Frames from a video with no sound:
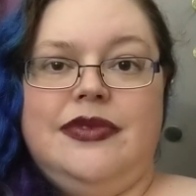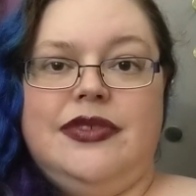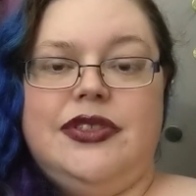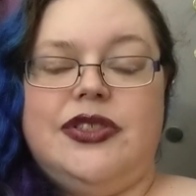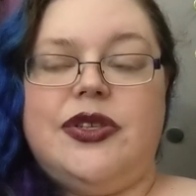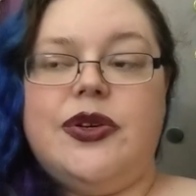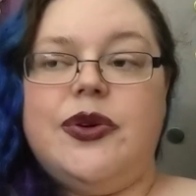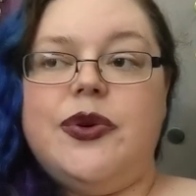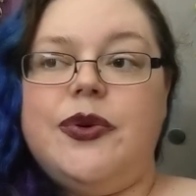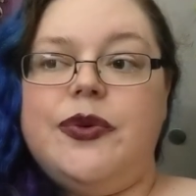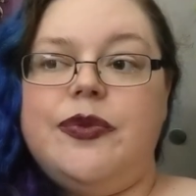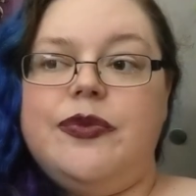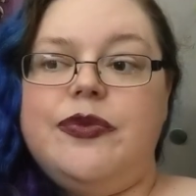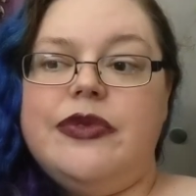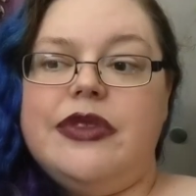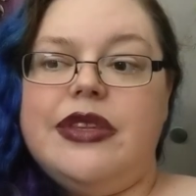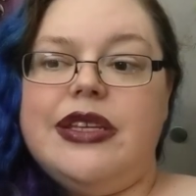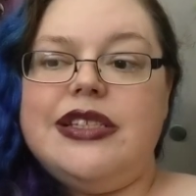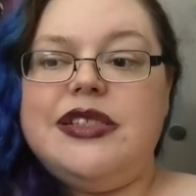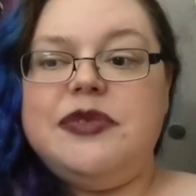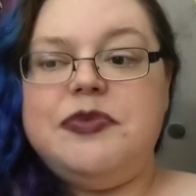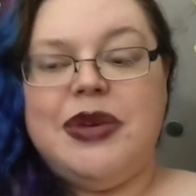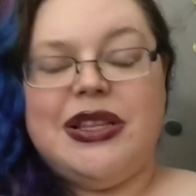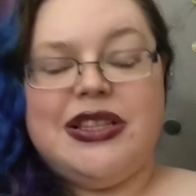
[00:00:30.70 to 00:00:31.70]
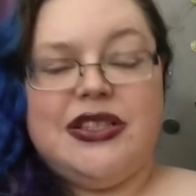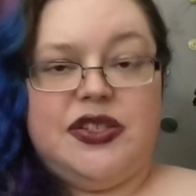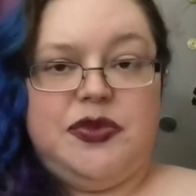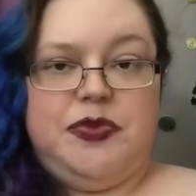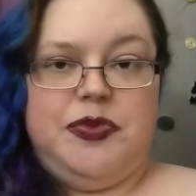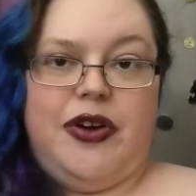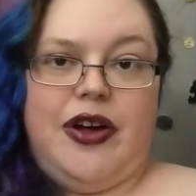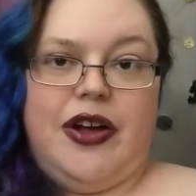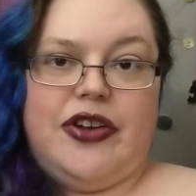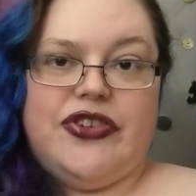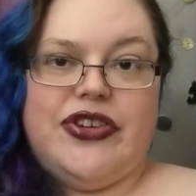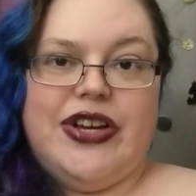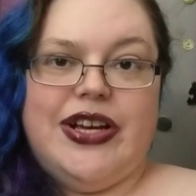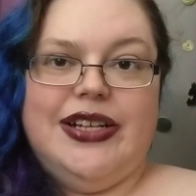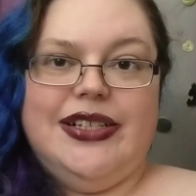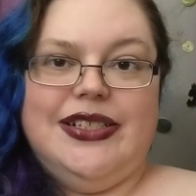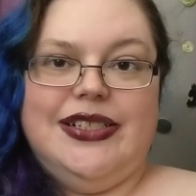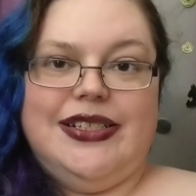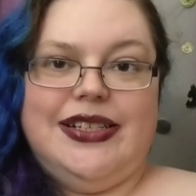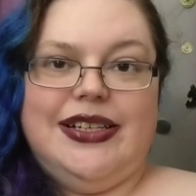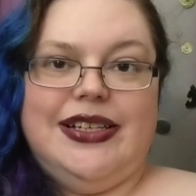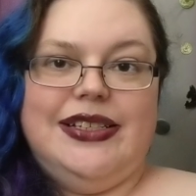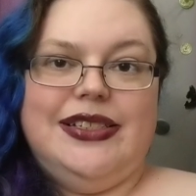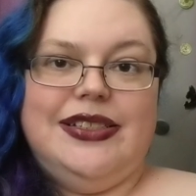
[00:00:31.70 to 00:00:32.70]
So this month's
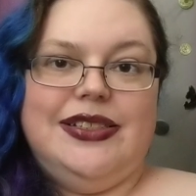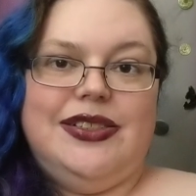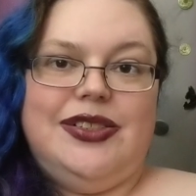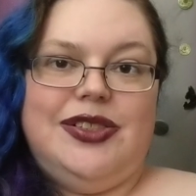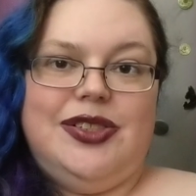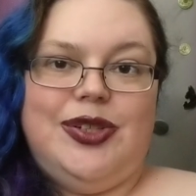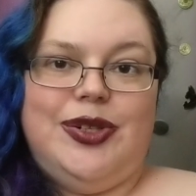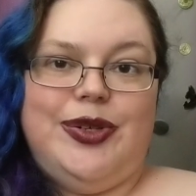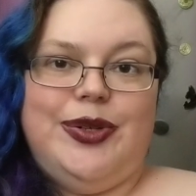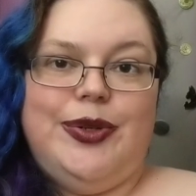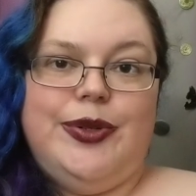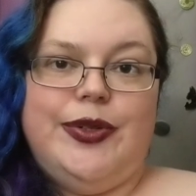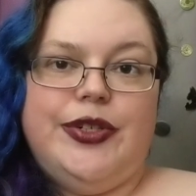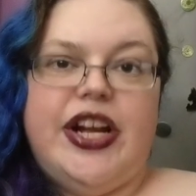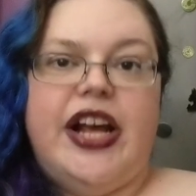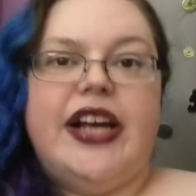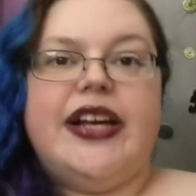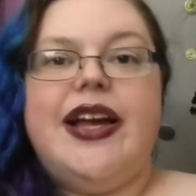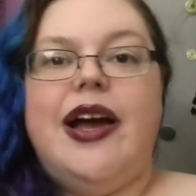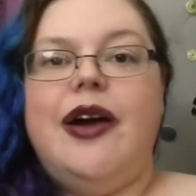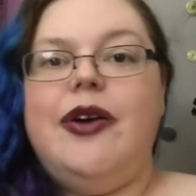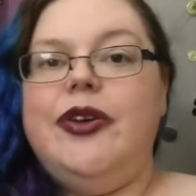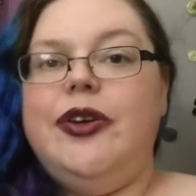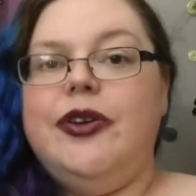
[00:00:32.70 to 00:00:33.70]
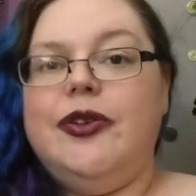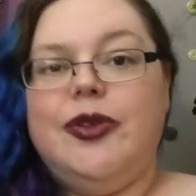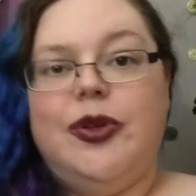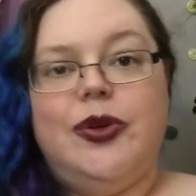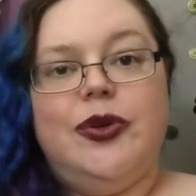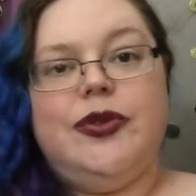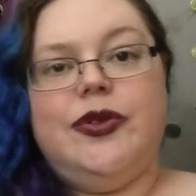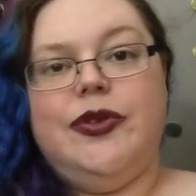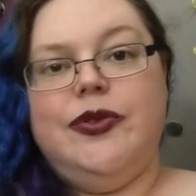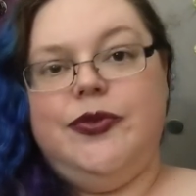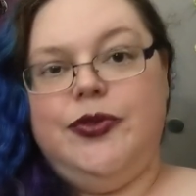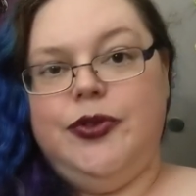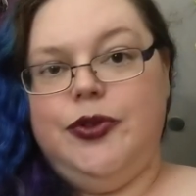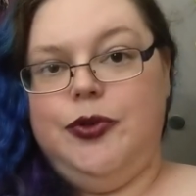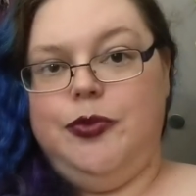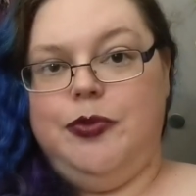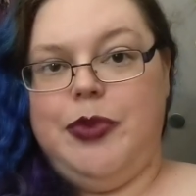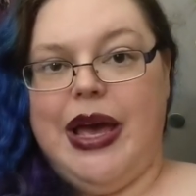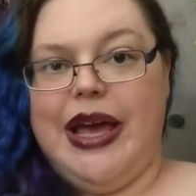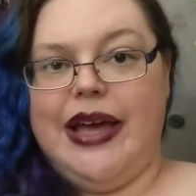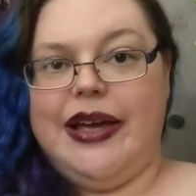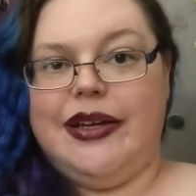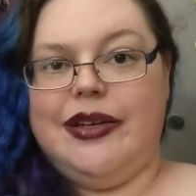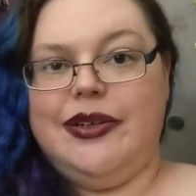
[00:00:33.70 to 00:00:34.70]
project is to check out your local food
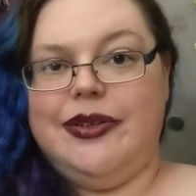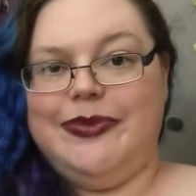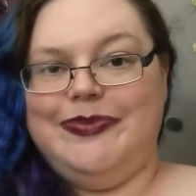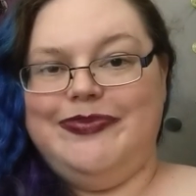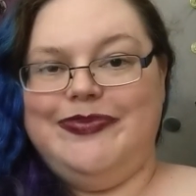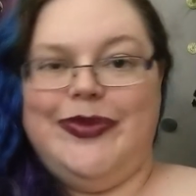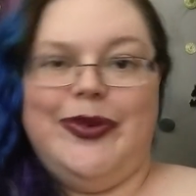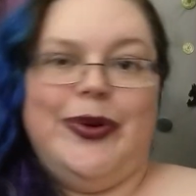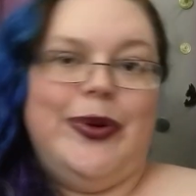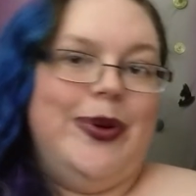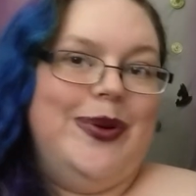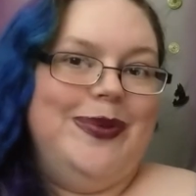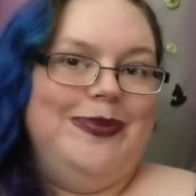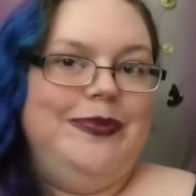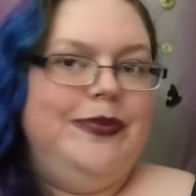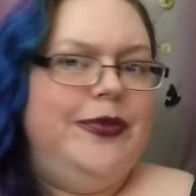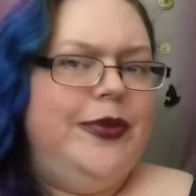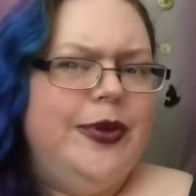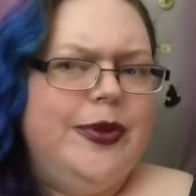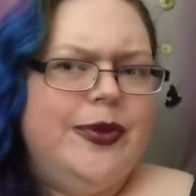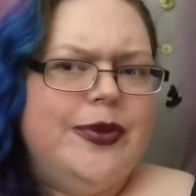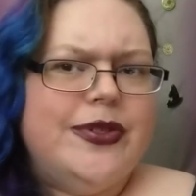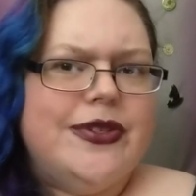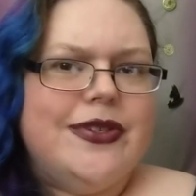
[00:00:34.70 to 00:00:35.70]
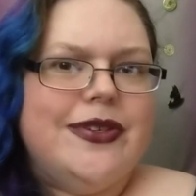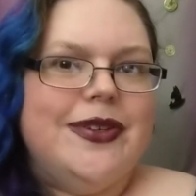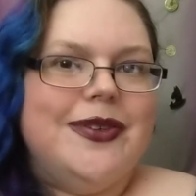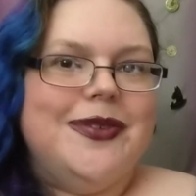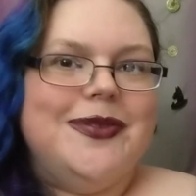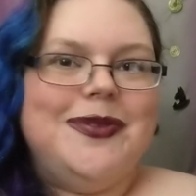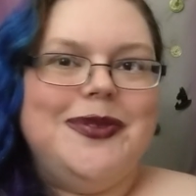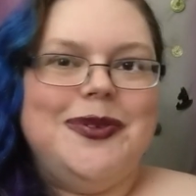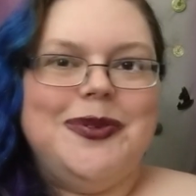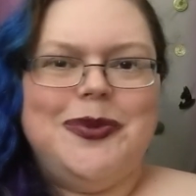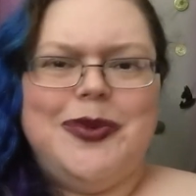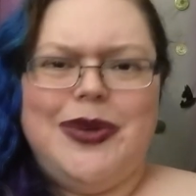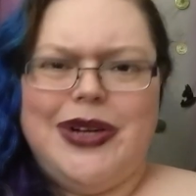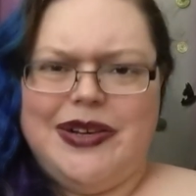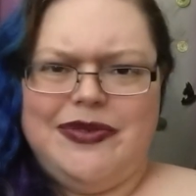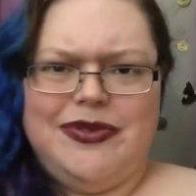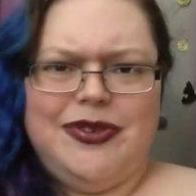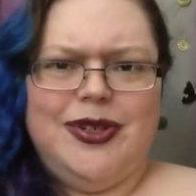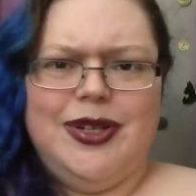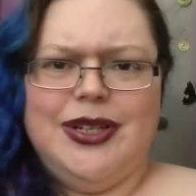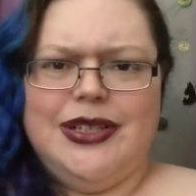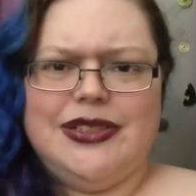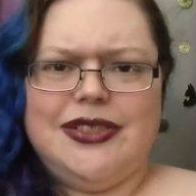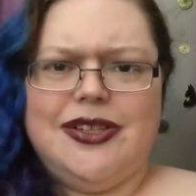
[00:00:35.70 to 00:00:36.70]
bank, or food serve, or
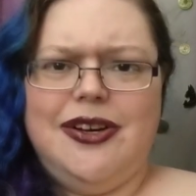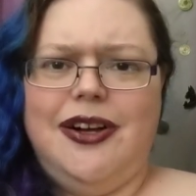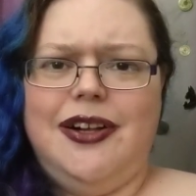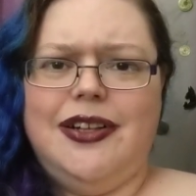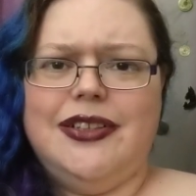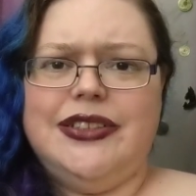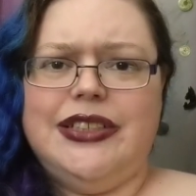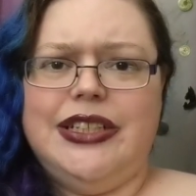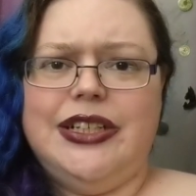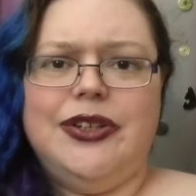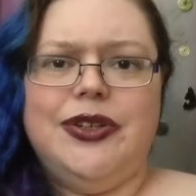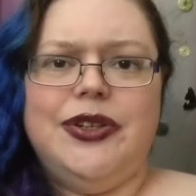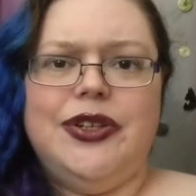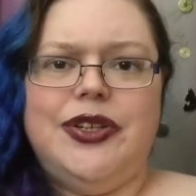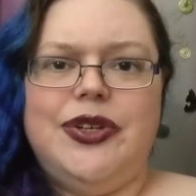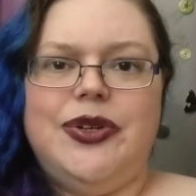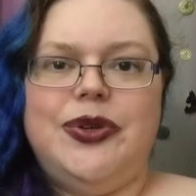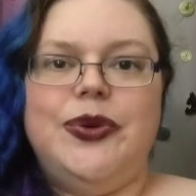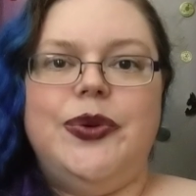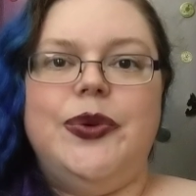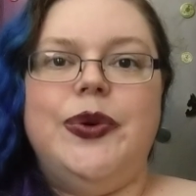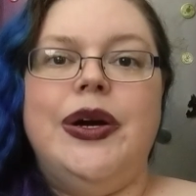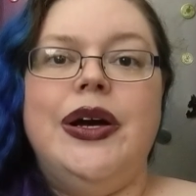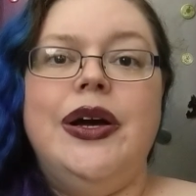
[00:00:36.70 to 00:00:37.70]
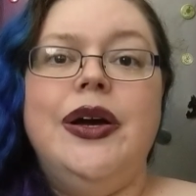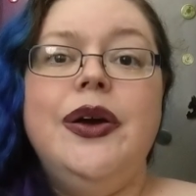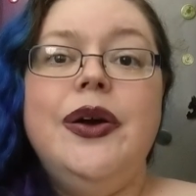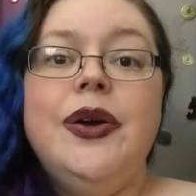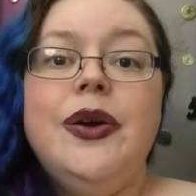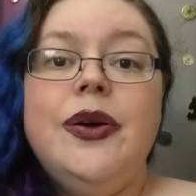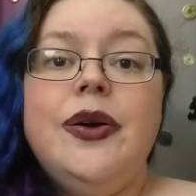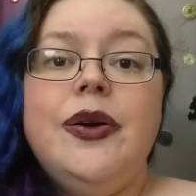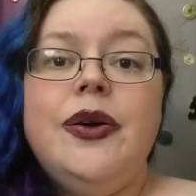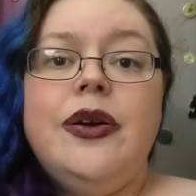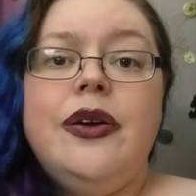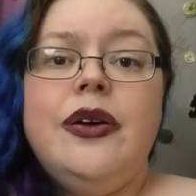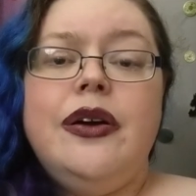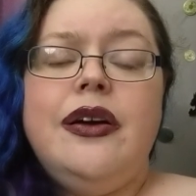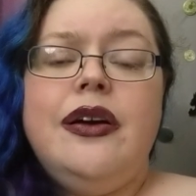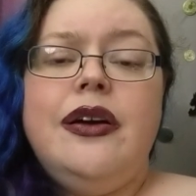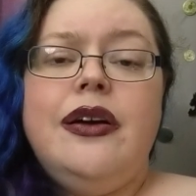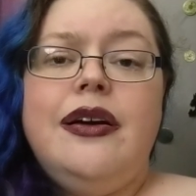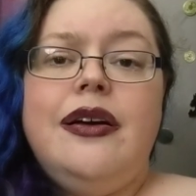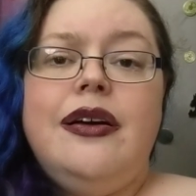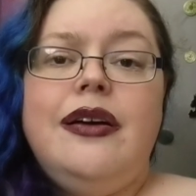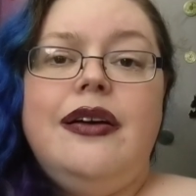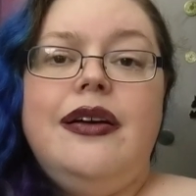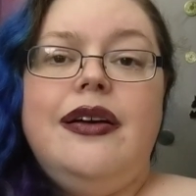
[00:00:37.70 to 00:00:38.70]
whatever it's called near you,
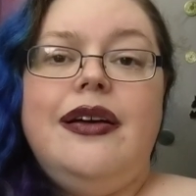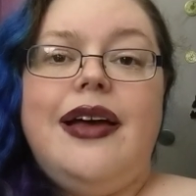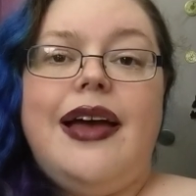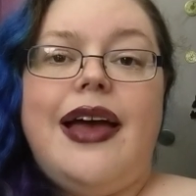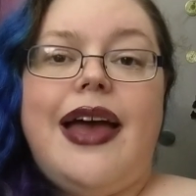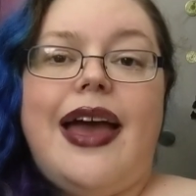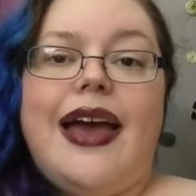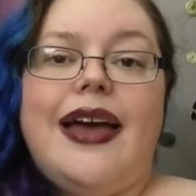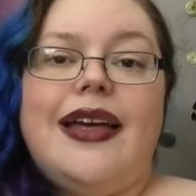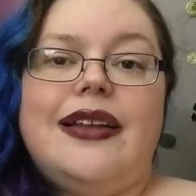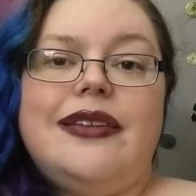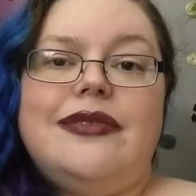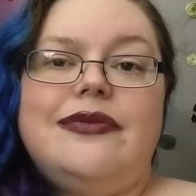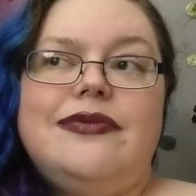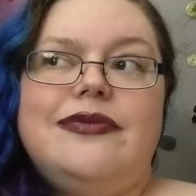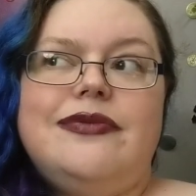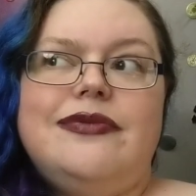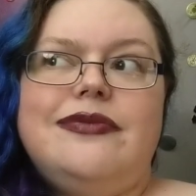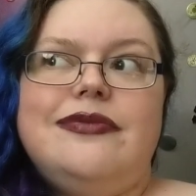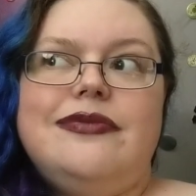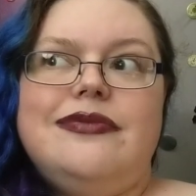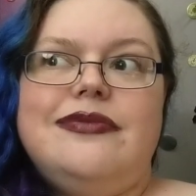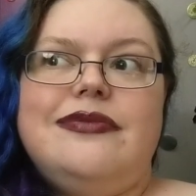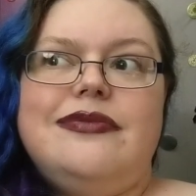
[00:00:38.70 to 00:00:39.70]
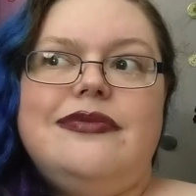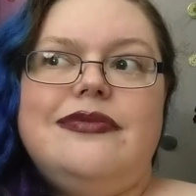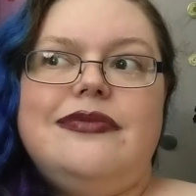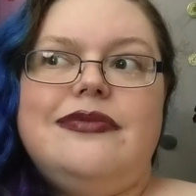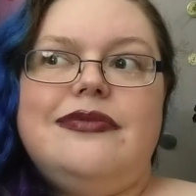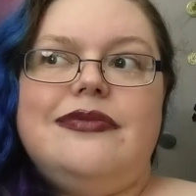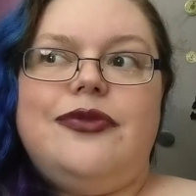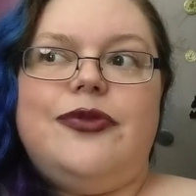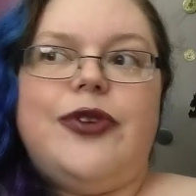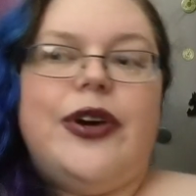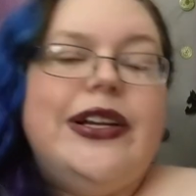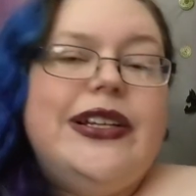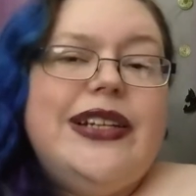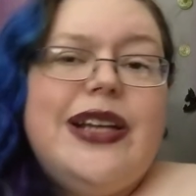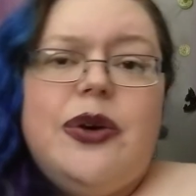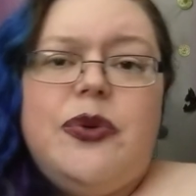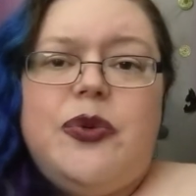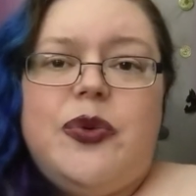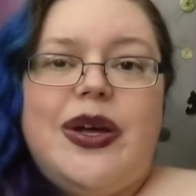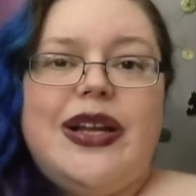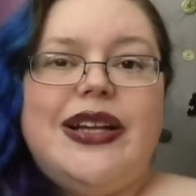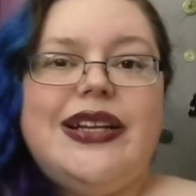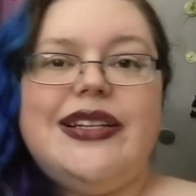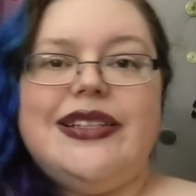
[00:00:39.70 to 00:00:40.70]
and find
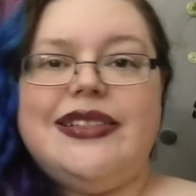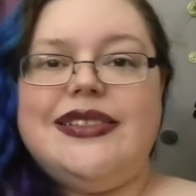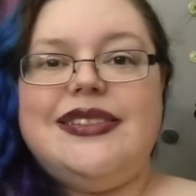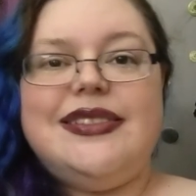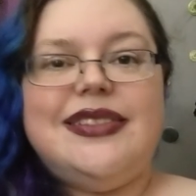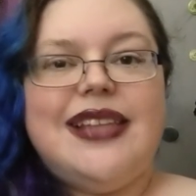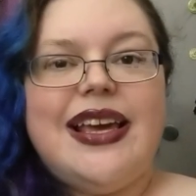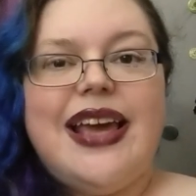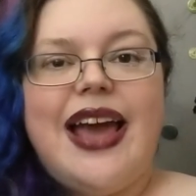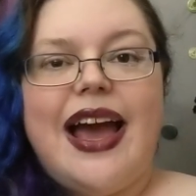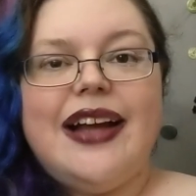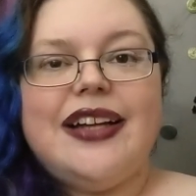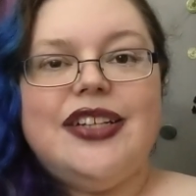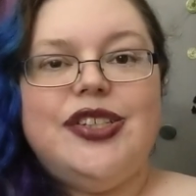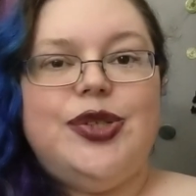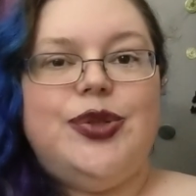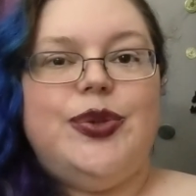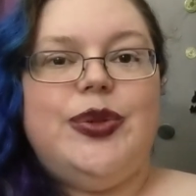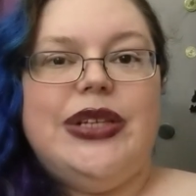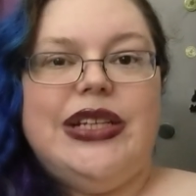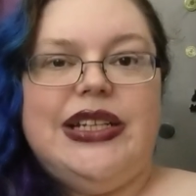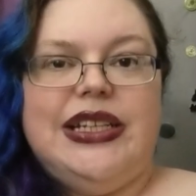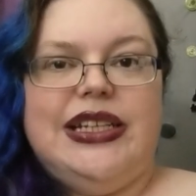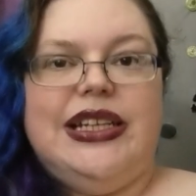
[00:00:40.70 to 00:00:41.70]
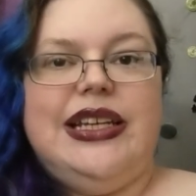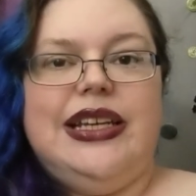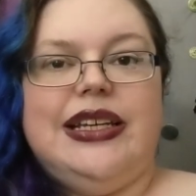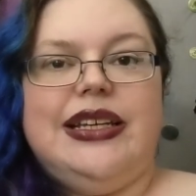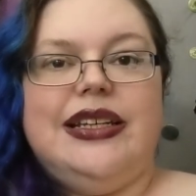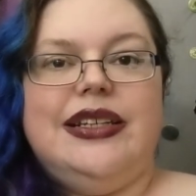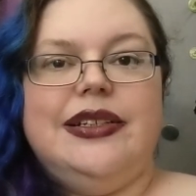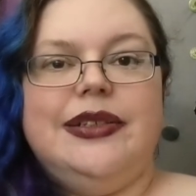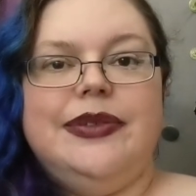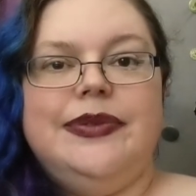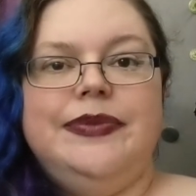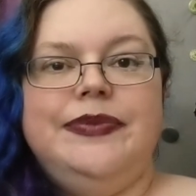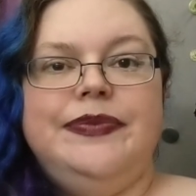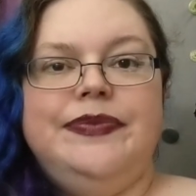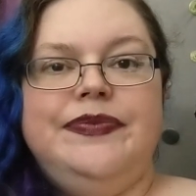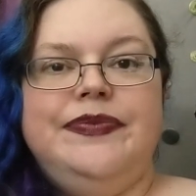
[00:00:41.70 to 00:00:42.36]
out what it is they actually need.